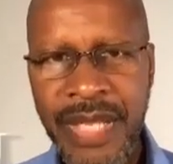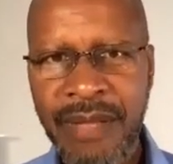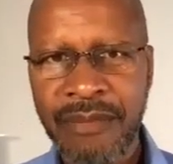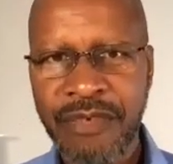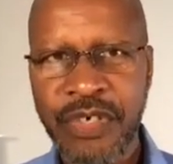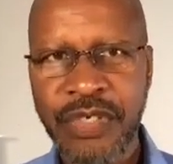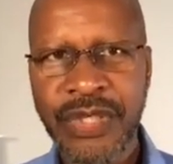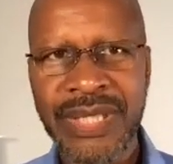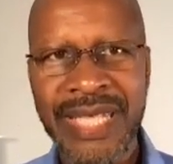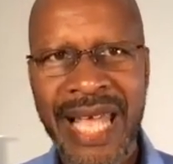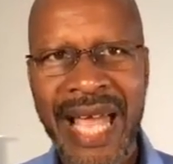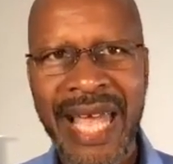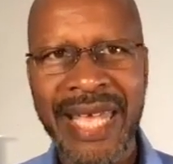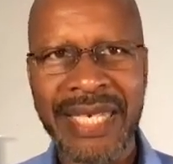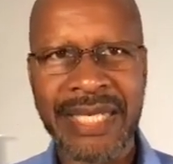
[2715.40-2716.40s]
verse
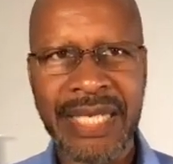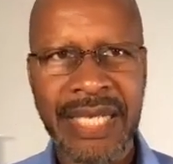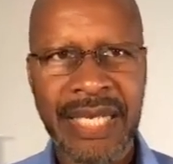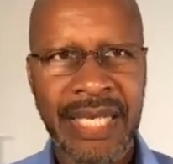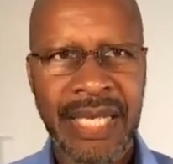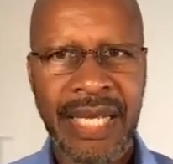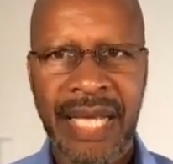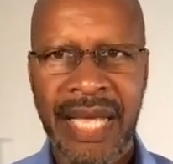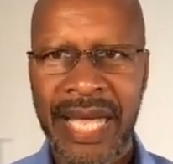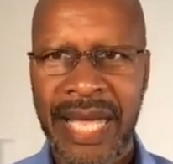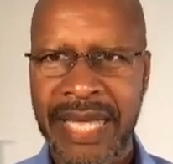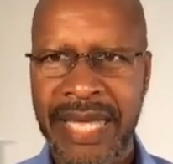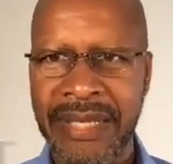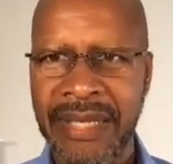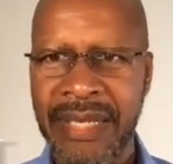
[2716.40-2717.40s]
9.
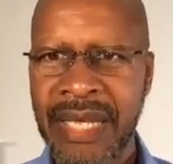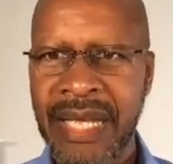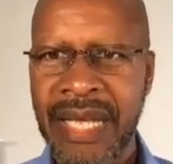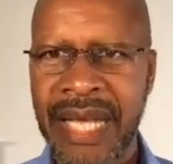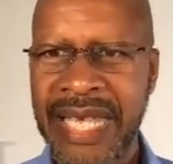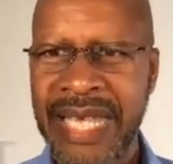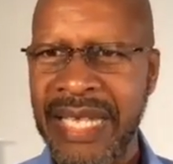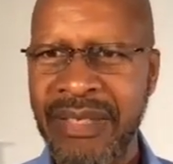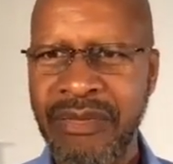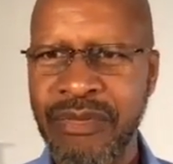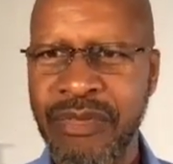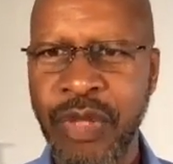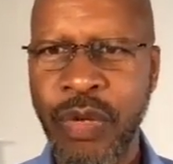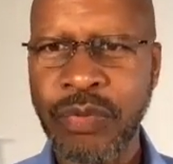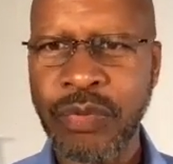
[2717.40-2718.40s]
And
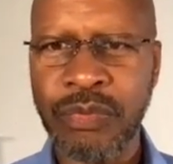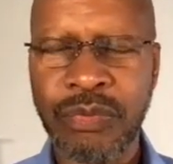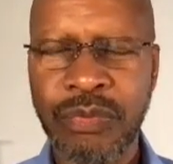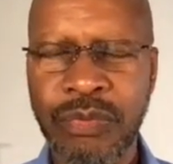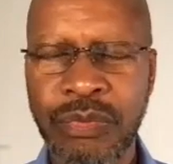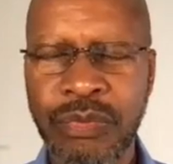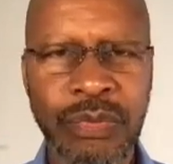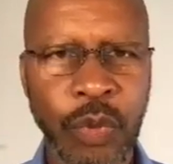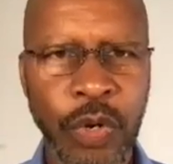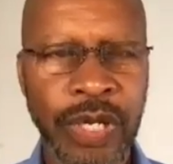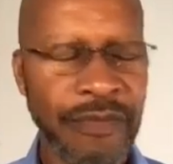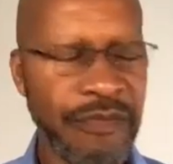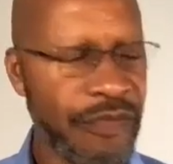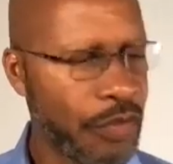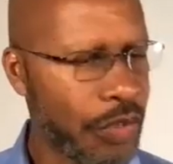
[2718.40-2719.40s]
again, don't
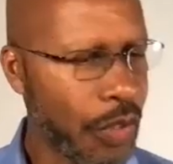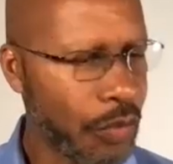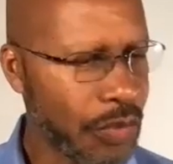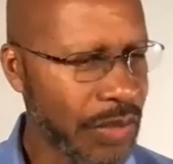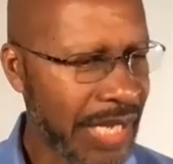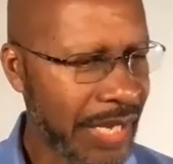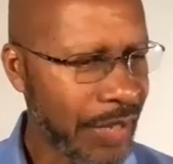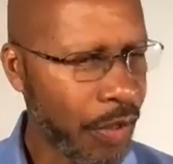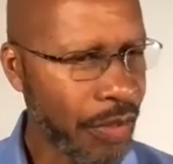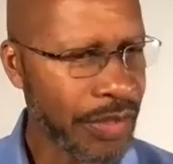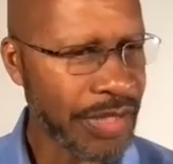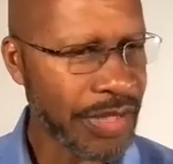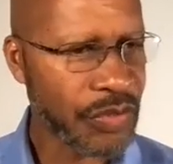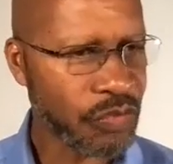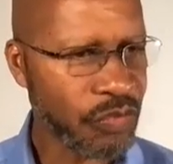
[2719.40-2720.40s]
worry if you don't get
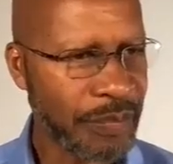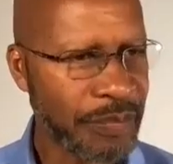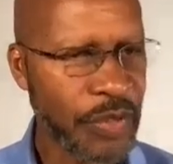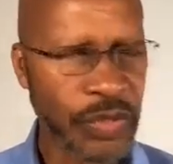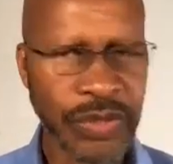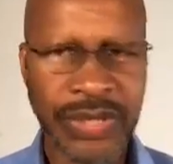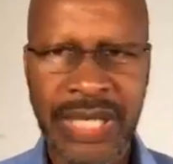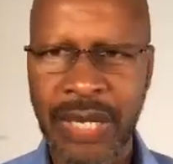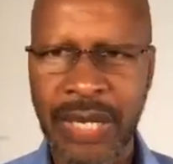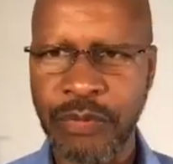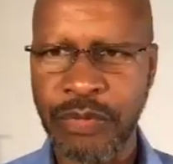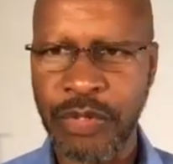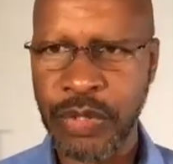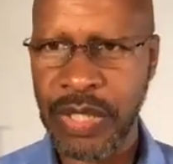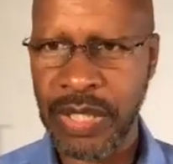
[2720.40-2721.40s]
all these scriptures
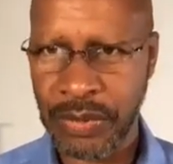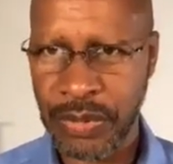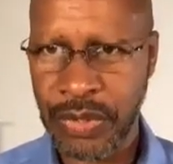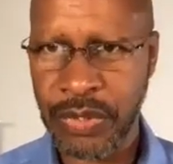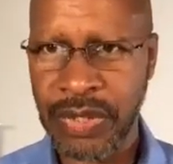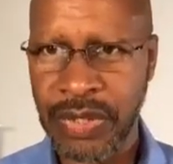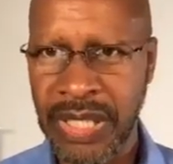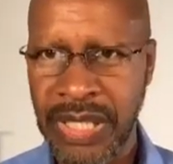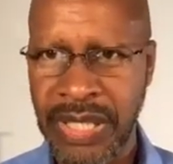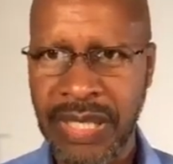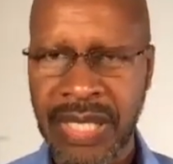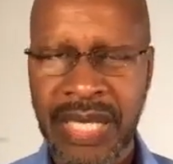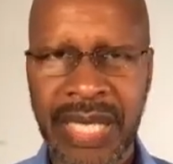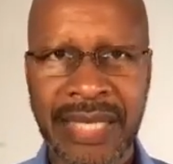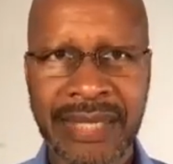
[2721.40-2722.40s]
down. You can certainly,
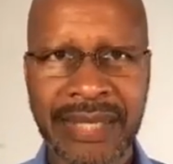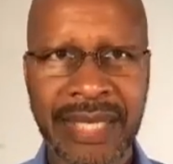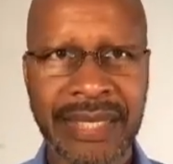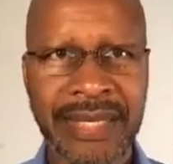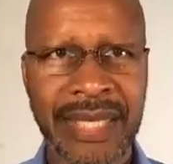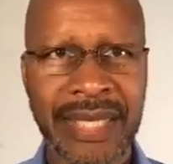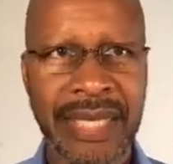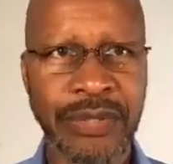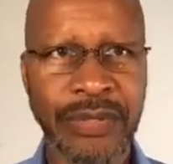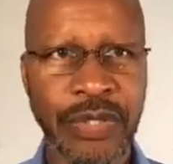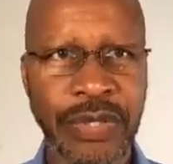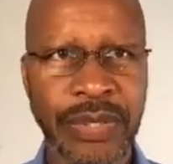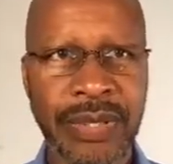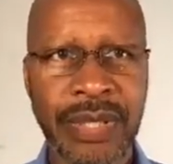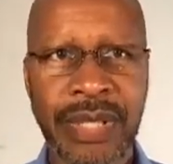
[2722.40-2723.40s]
as I say,
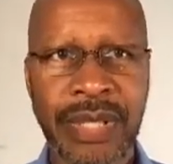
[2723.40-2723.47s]
just